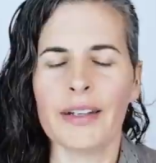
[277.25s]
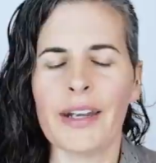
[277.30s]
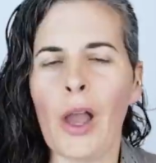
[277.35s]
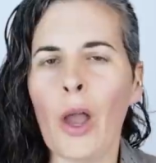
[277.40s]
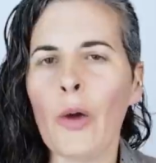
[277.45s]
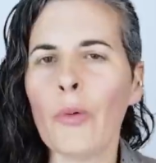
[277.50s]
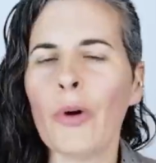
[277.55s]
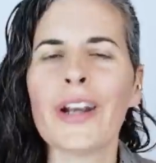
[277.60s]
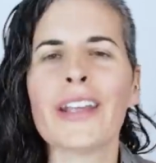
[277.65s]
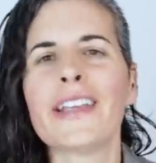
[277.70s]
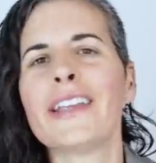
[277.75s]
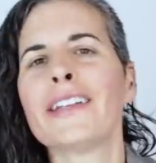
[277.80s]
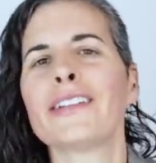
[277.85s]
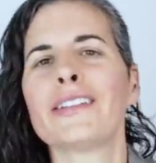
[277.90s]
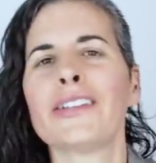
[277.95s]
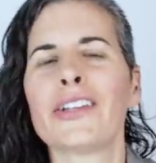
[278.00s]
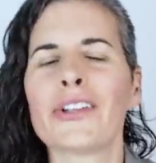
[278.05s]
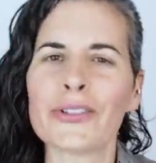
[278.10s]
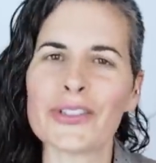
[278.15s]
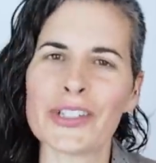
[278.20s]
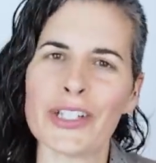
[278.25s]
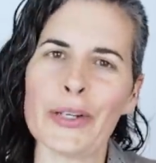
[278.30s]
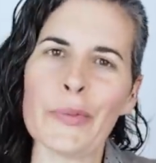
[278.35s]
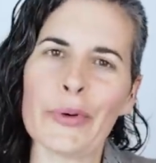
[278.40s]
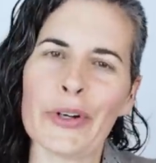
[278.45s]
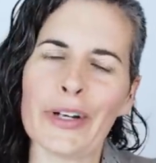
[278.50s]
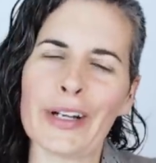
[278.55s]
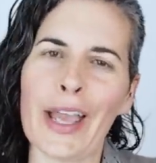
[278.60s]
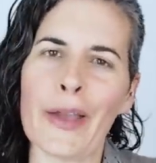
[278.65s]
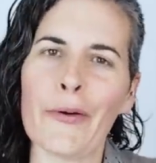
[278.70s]
Now I want to get a little
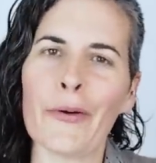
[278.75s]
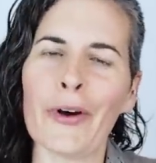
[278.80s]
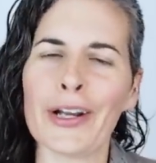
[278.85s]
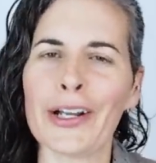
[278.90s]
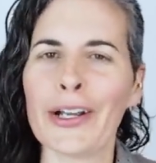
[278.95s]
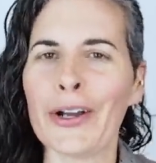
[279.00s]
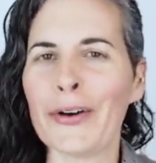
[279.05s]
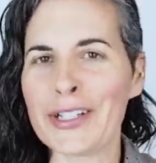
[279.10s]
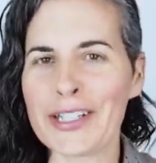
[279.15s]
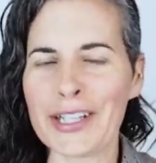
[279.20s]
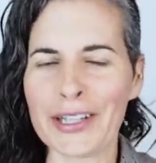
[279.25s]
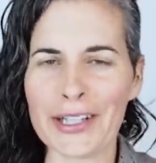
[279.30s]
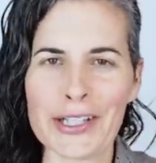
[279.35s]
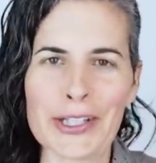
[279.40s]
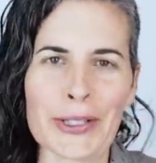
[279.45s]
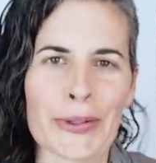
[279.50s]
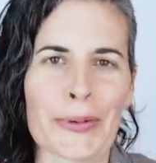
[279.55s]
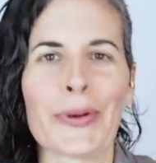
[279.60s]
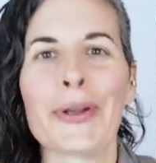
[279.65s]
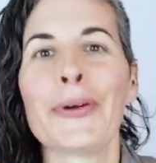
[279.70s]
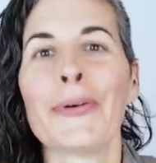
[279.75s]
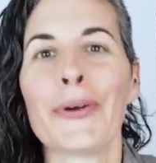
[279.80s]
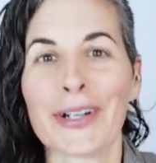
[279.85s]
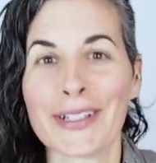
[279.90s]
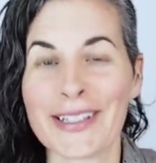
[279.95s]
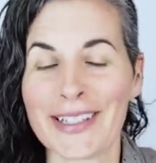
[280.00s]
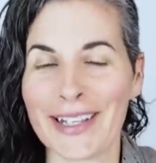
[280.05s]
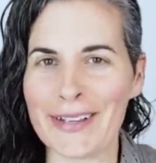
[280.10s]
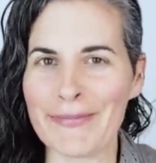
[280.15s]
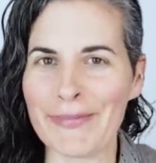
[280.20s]
deeper and I want to go into these three
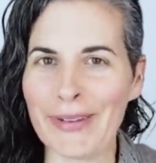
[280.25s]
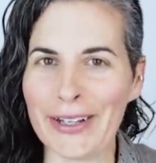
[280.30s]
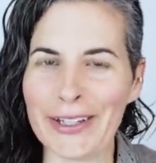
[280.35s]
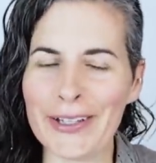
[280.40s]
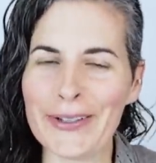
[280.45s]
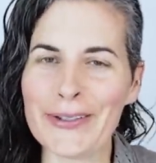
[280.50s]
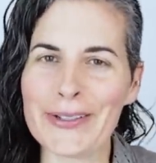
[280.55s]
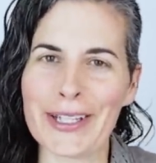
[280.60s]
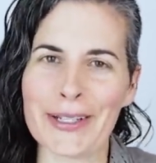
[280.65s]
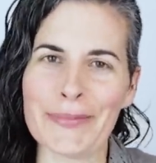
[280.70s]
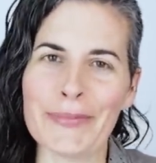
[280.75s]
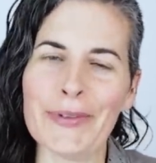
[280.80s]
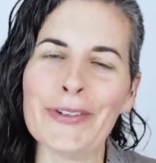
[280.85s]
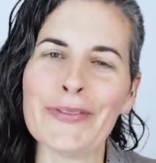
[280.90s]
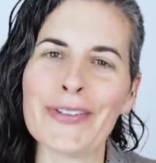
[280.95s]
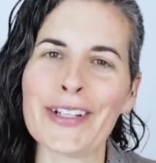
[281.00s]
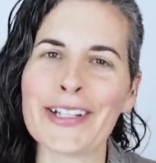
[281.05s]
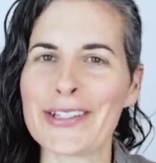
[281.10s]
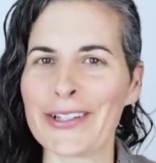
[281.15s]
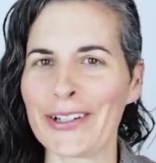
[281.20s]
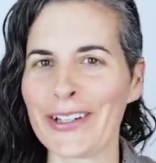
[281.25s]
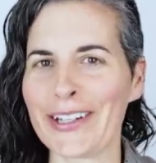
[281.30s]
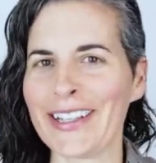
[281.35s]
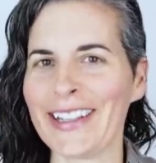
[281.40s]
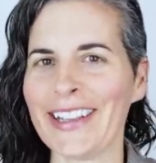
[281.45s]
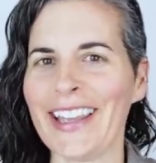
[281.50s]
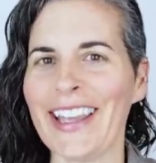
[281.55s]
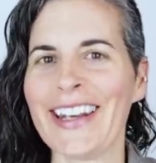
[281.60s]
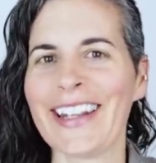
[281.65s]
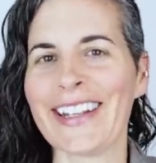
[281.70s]
words that I've been using, moving,
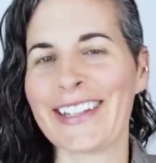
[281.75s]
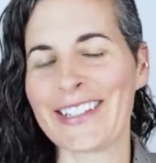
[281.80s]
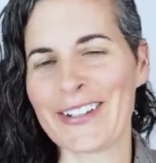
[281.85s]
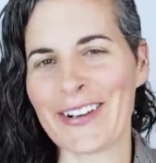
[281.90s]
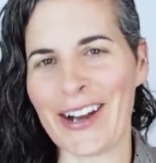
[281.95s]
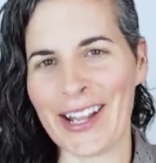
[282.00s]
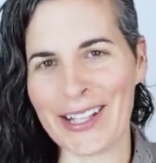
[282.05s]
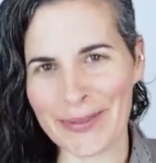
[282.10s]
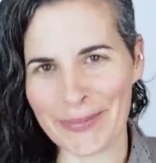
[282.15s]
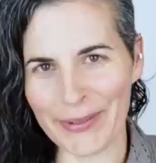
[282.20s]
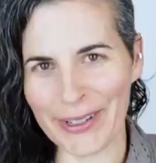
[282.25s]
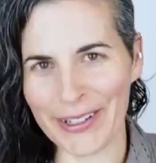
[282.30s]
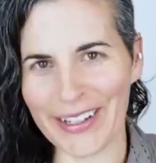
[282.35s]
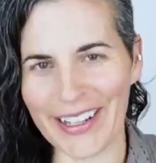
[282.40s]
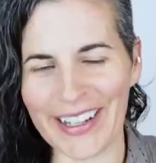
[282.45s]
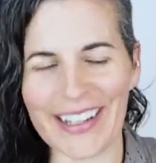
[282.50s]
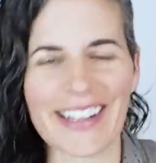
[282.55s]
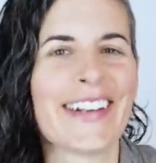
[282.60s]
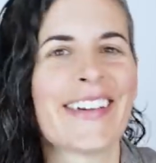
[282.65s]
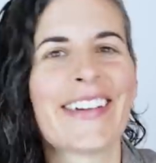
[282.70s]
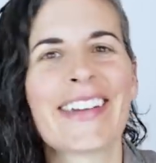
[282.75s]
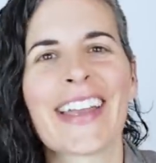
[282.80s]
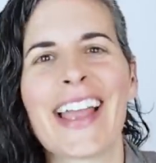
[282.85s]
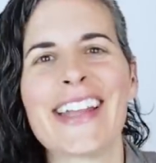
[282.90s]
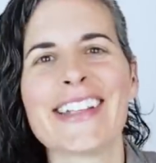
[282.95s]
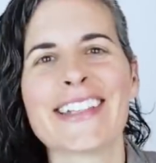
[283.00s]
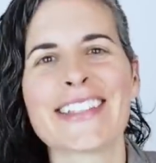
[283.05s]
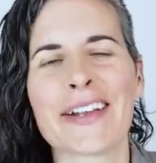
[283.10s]
circulating, and transmuting. Okay.